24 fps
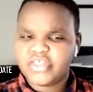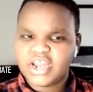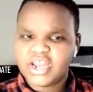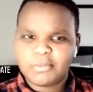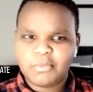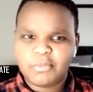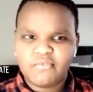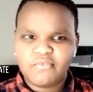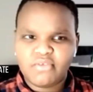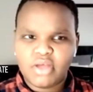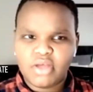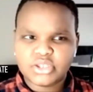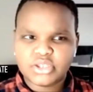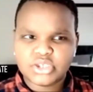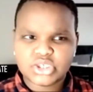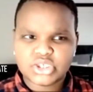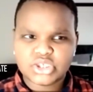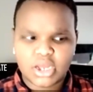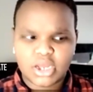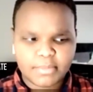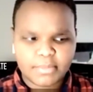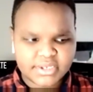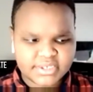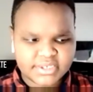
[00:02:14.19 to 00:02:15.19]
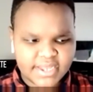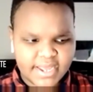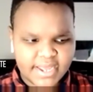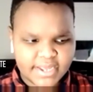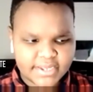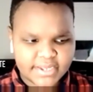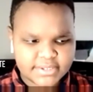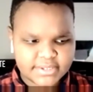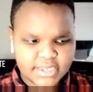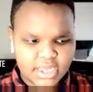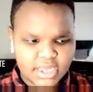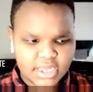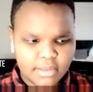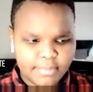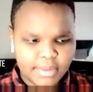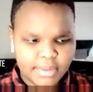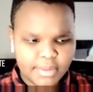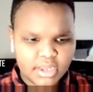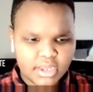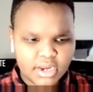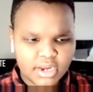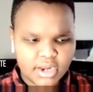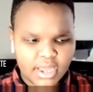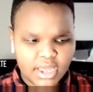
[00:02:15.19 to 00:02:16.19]
Then I moved on to Thomas Dang's
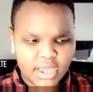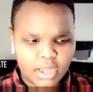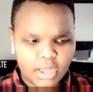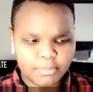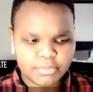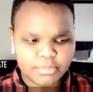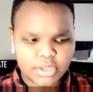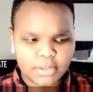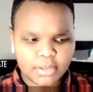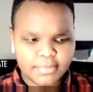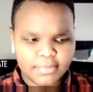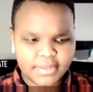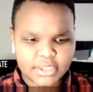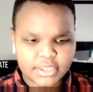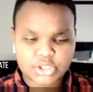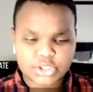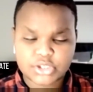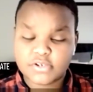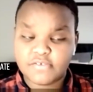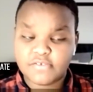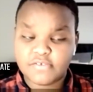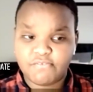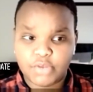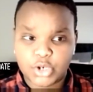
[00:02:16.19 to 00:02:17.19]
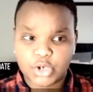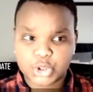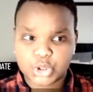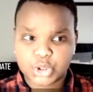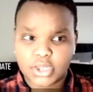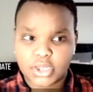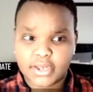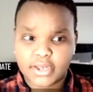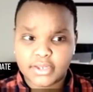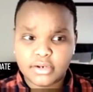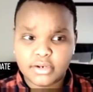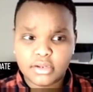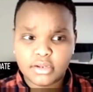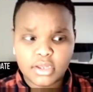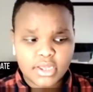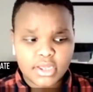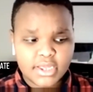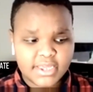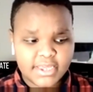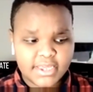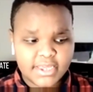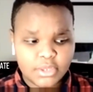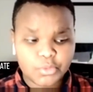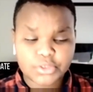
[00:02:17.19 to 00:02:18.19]
campaign, and I helped him get to the finish line.
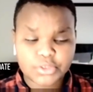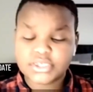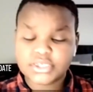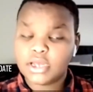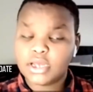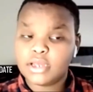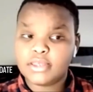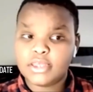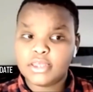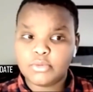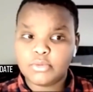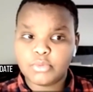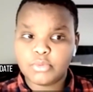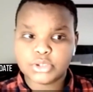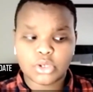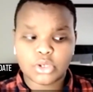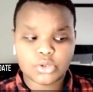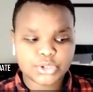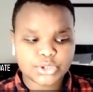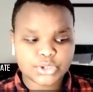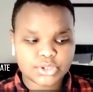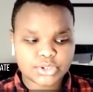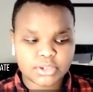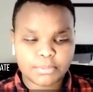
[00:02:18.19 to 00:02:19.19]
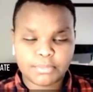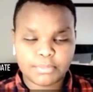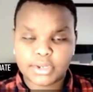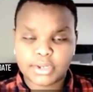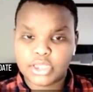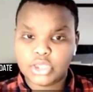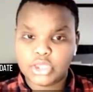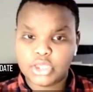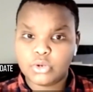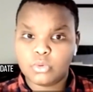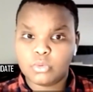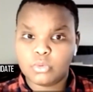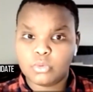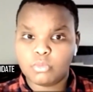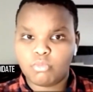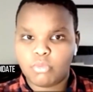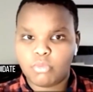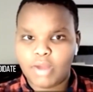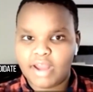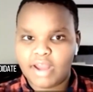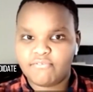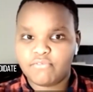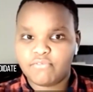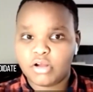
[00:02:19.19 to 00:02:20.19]
He right. was he was also somebody who
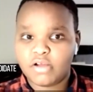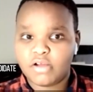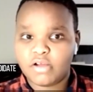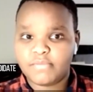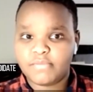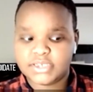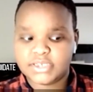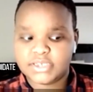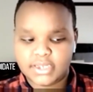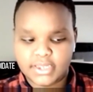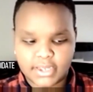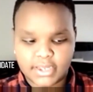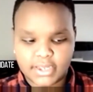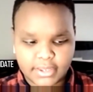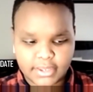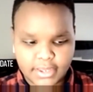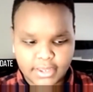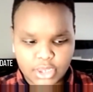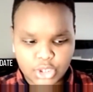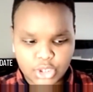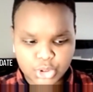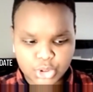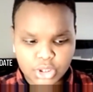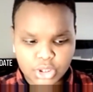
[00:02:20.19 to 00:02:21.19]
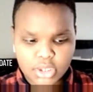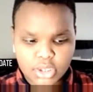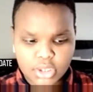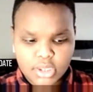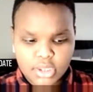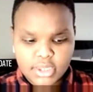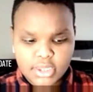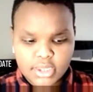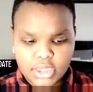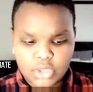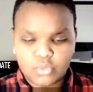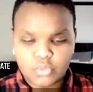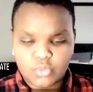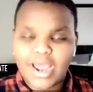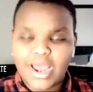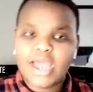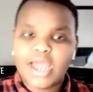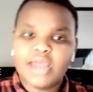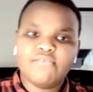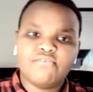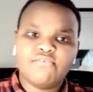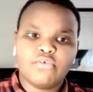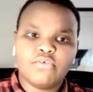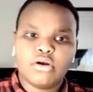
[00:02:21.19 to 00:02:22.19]
ran for office at a young age. He right.
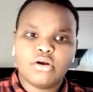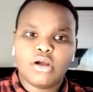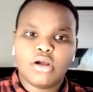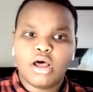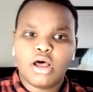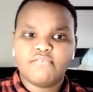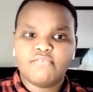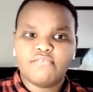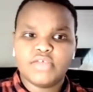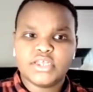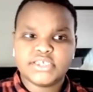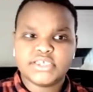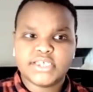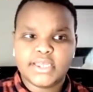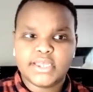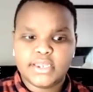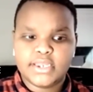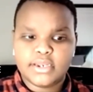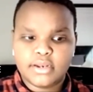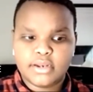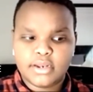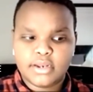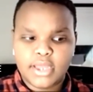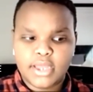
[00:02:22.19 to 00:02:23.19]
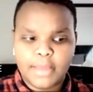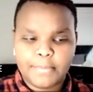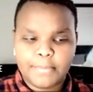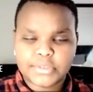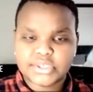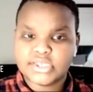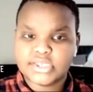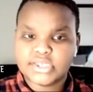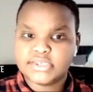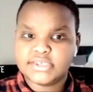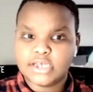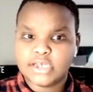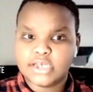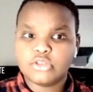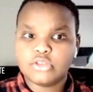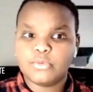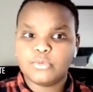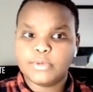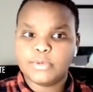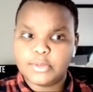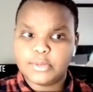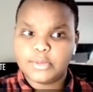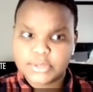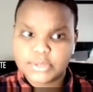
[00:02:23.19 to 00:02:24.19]
ran for office in Edmonton
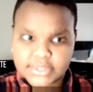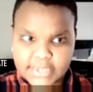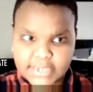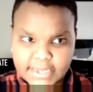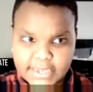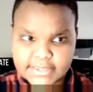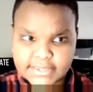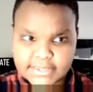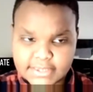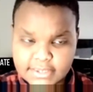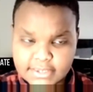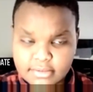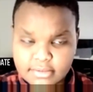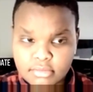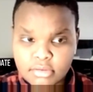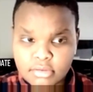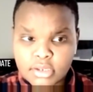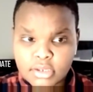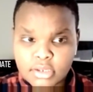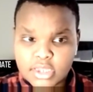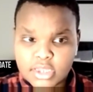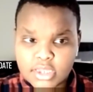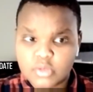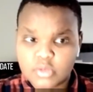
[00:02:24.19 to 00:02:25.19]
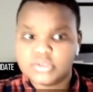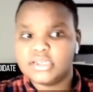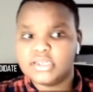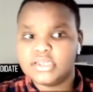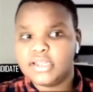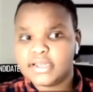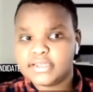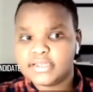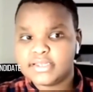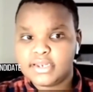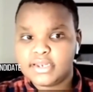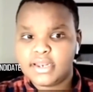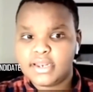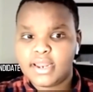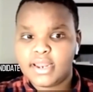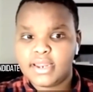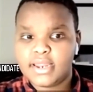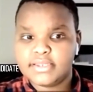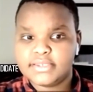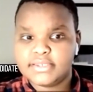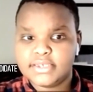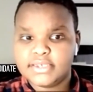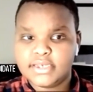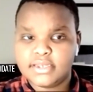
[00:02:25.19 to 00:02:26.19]
South when he was 19. He was right. elected at
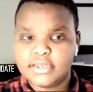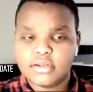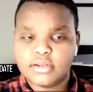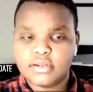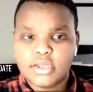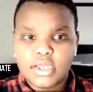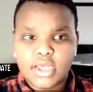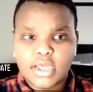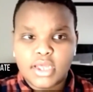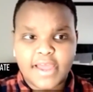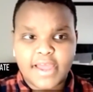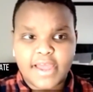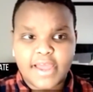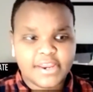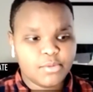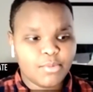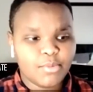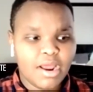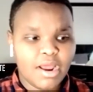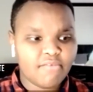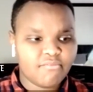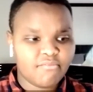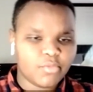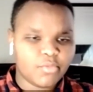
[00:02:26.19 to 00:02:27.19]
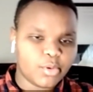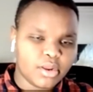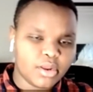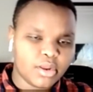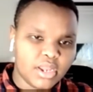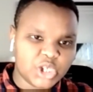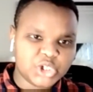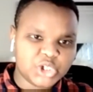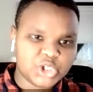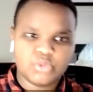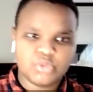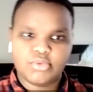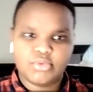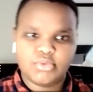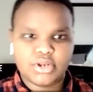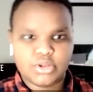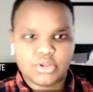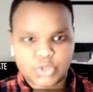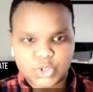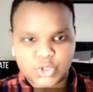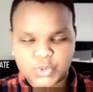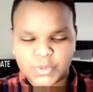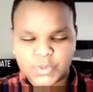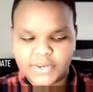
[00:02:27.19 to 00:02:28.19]
19, and he ran for re-election when
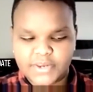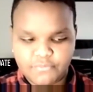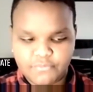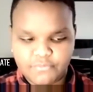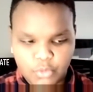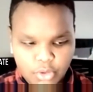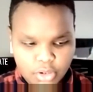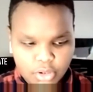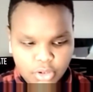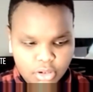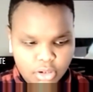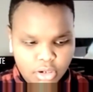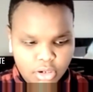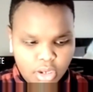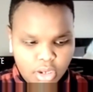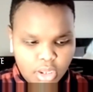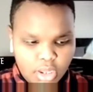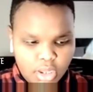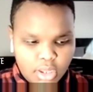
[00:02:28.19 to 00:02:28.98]
he was 24.